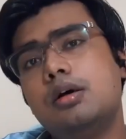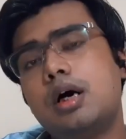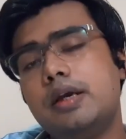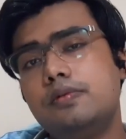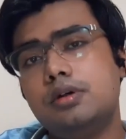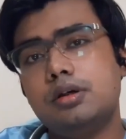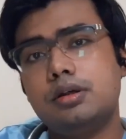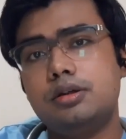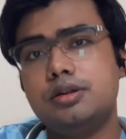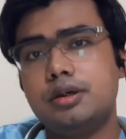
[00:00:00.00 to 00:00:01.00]
I work
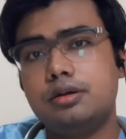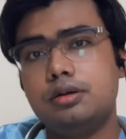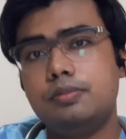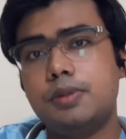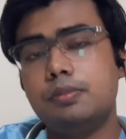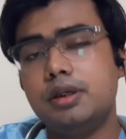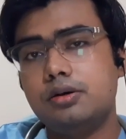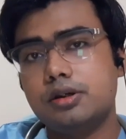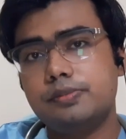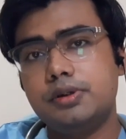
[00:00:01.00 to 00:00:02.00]
in a general public
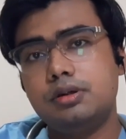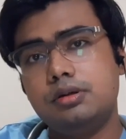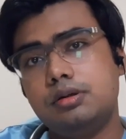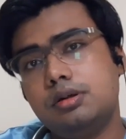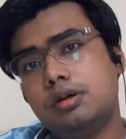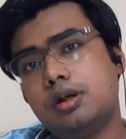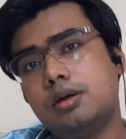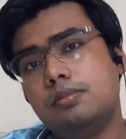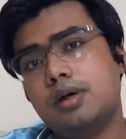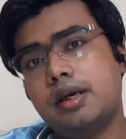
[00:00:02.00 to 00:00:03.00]
hospital
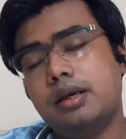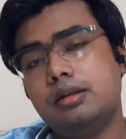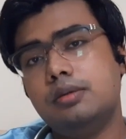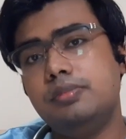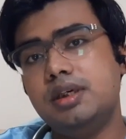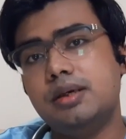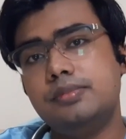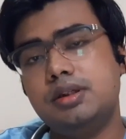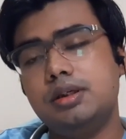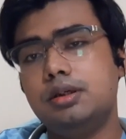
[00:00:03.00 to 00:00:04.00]
run by the
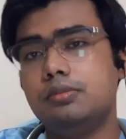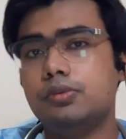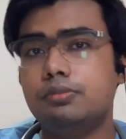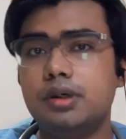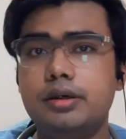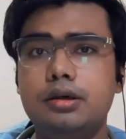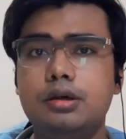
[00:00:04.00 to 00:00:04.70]
BMC in Mumbai.